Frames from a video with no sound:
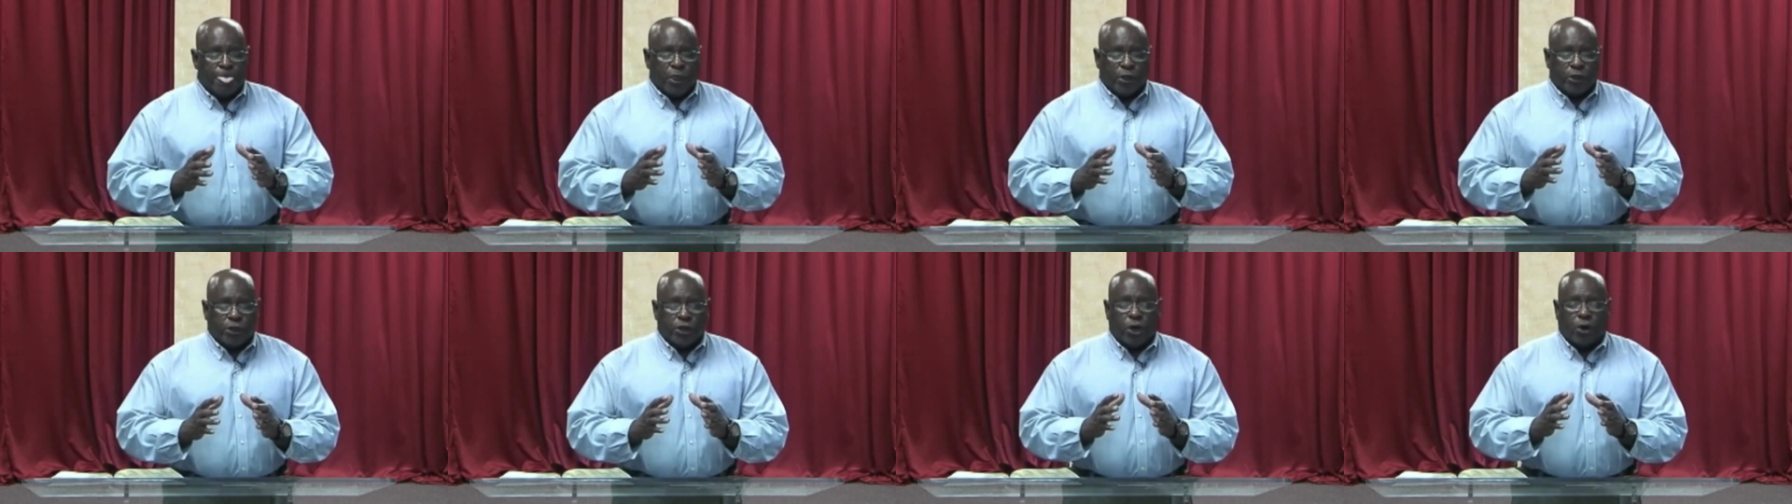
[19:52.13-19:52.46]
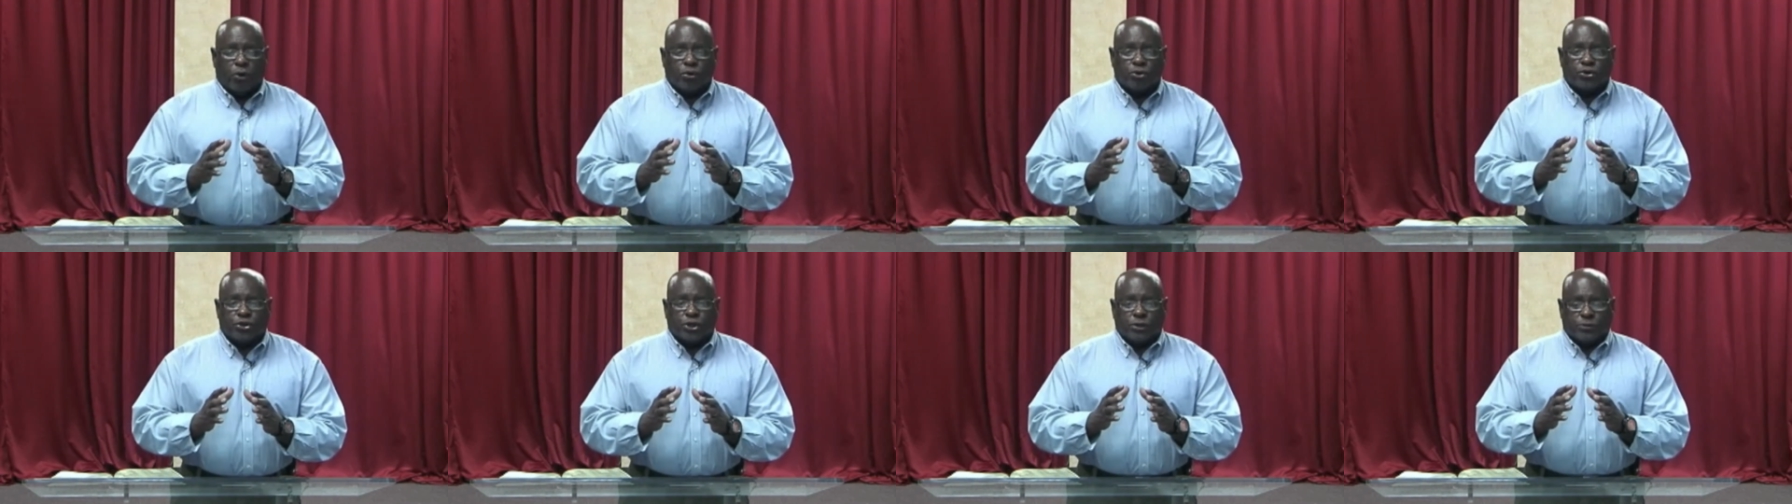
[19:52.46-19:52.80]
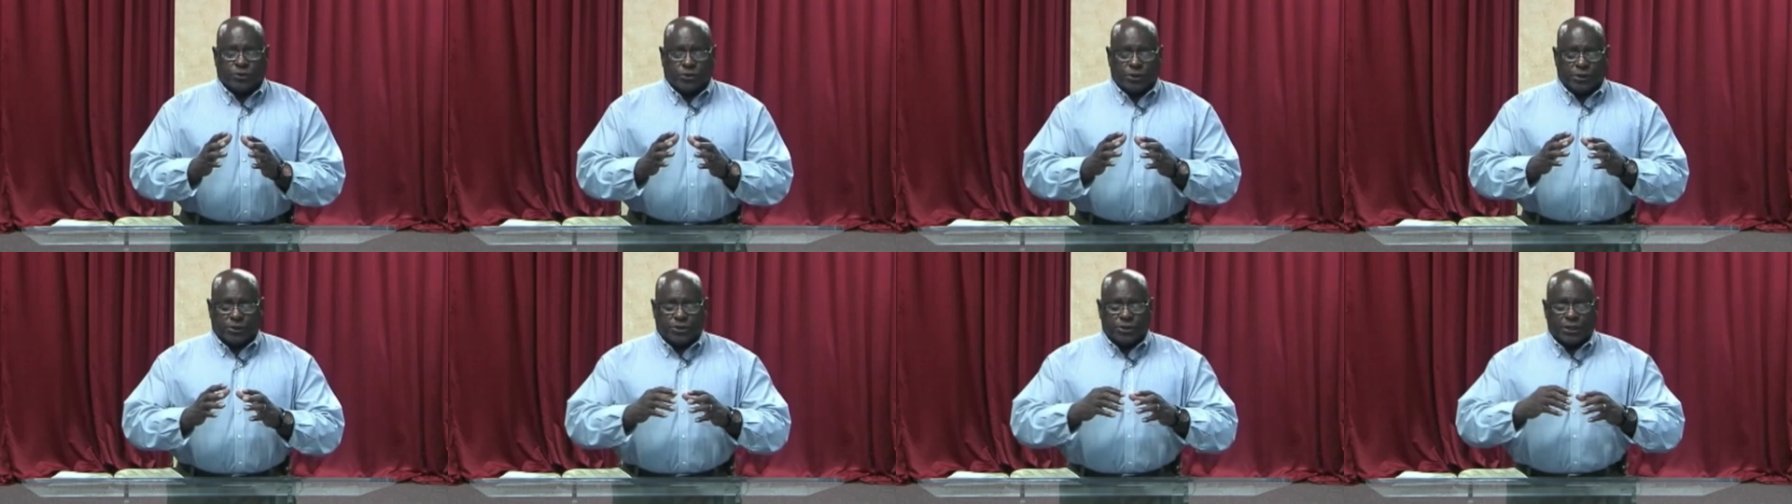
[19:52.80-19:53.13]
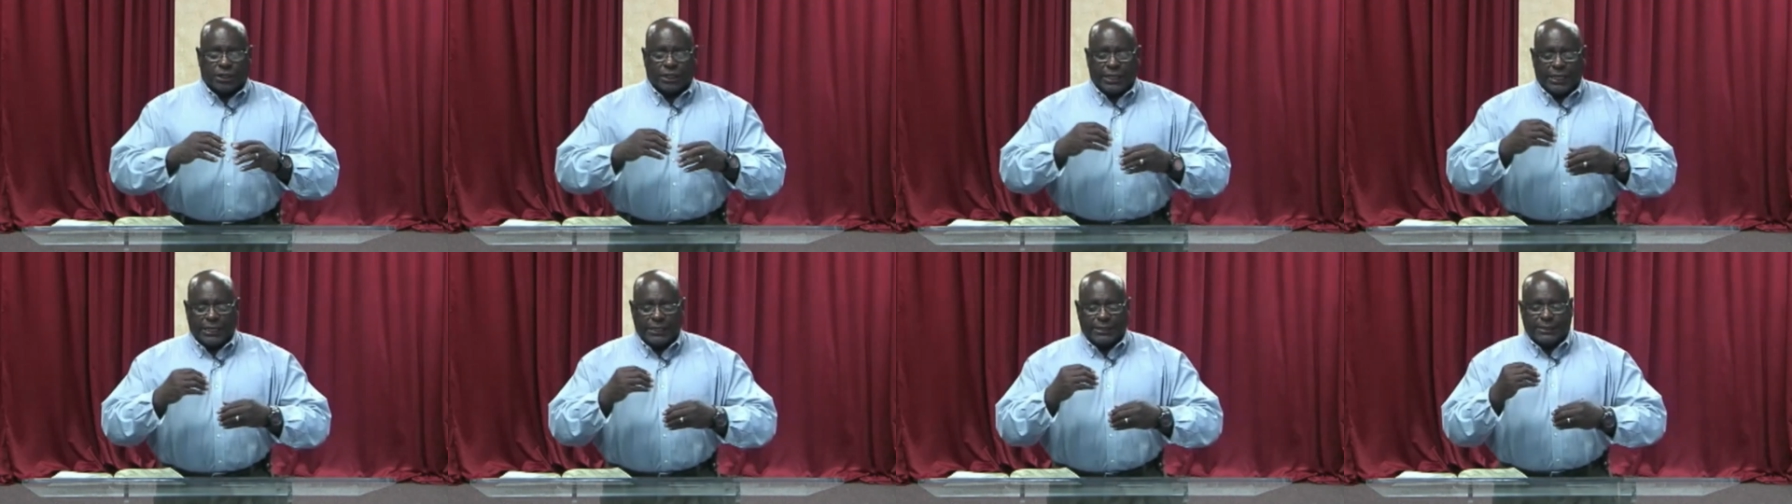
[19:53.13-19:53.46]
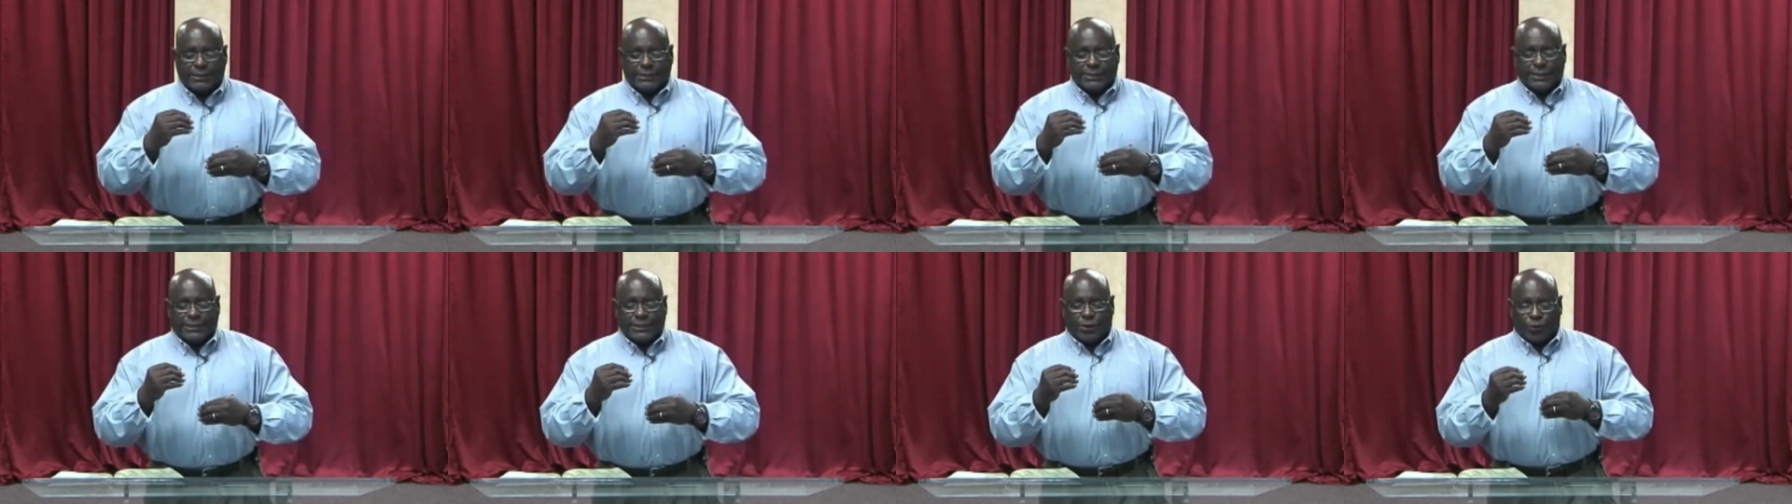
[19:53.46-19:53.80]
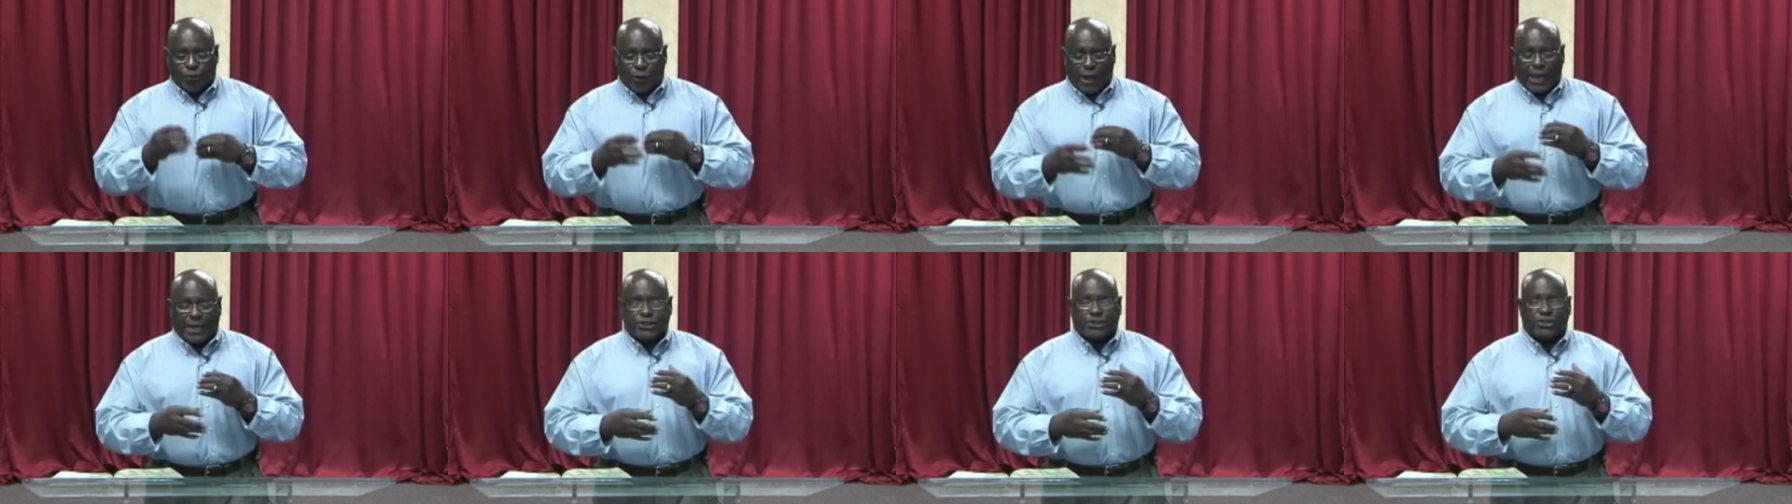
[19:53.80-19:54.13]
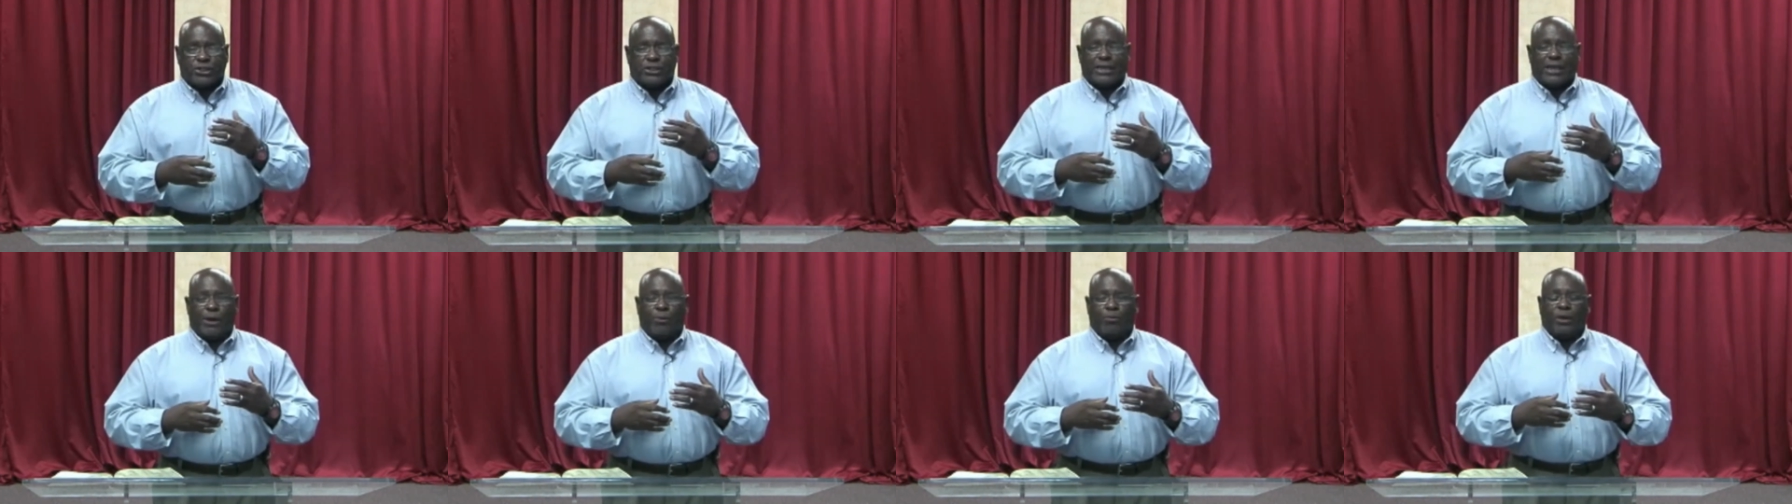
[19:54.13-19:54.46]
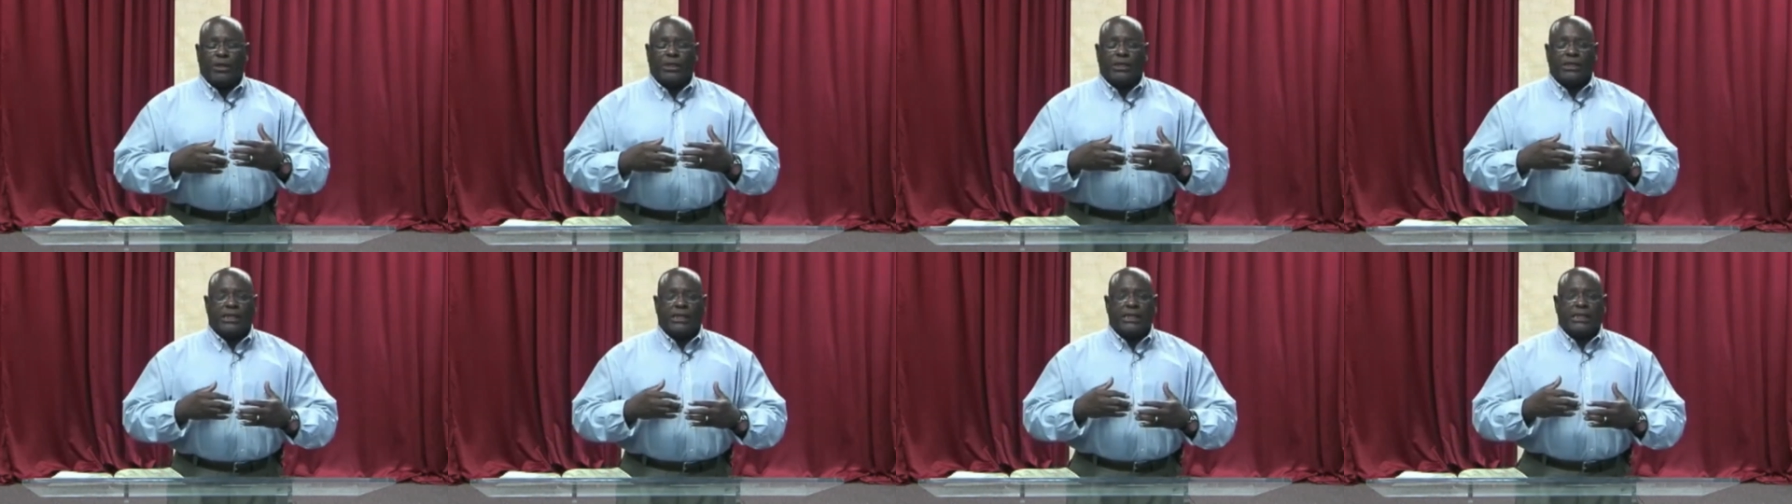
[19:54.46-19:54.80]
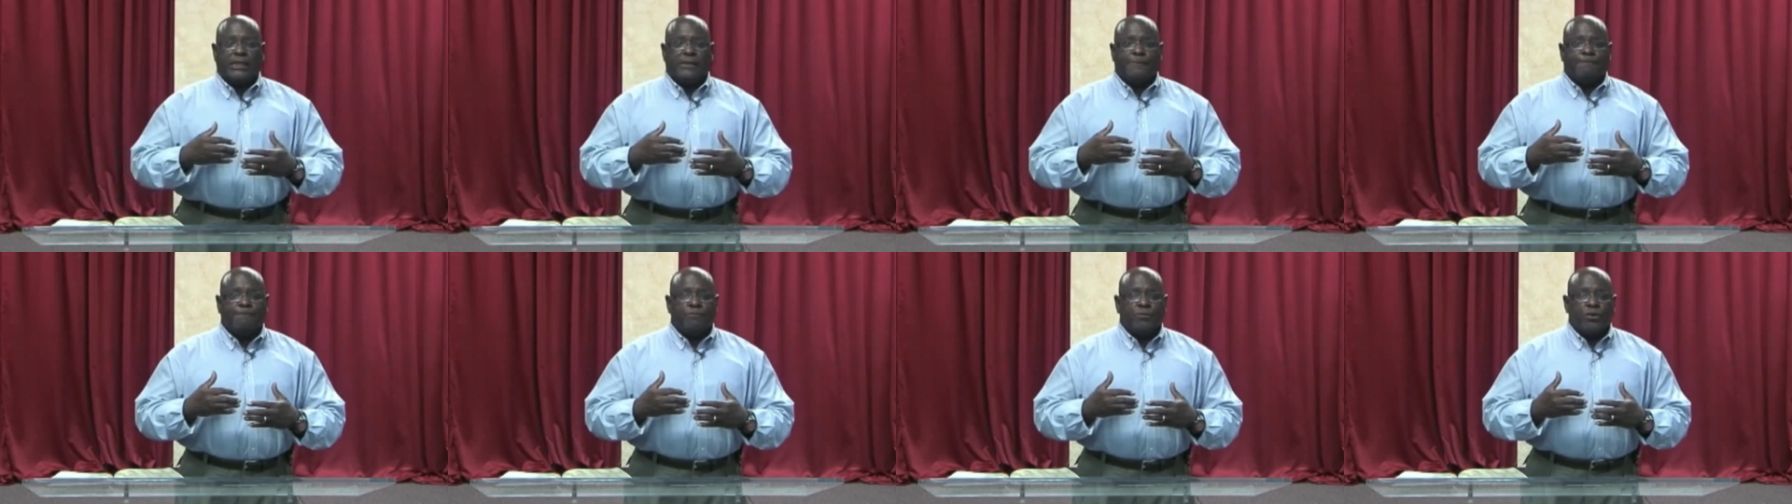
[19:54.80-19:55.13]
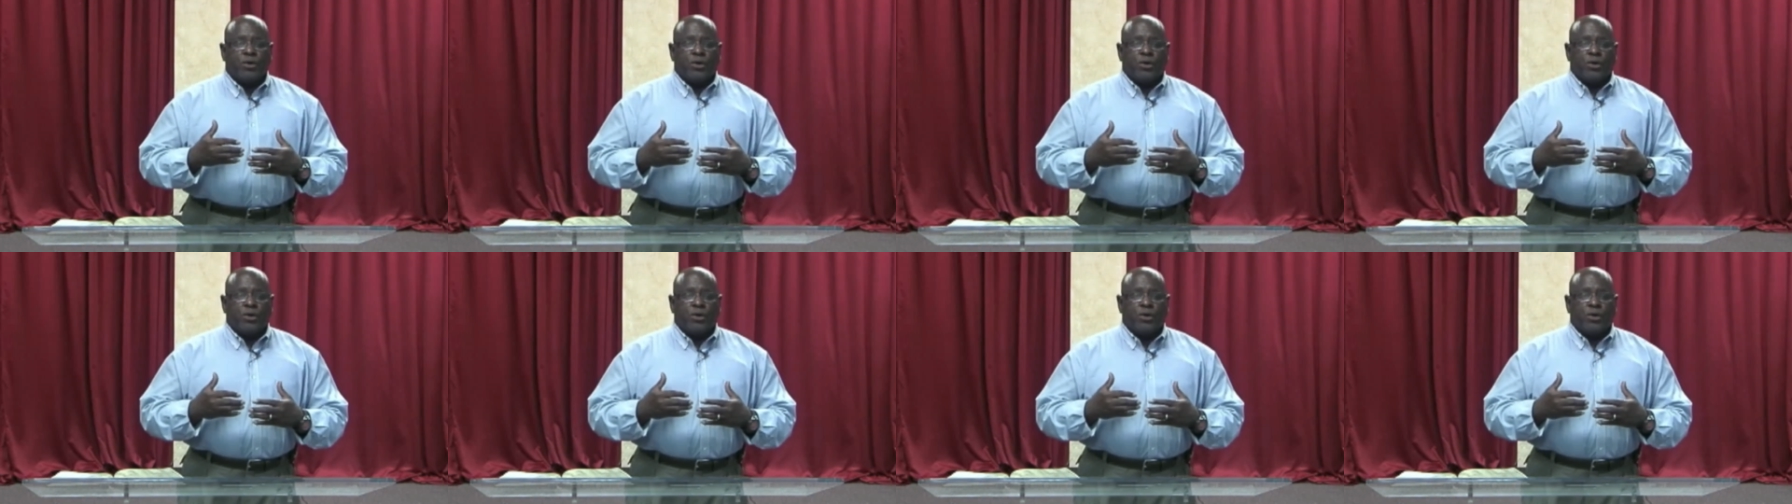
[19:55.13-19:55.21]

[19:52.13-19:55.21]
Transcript: you know, to, to, to get the direction that we need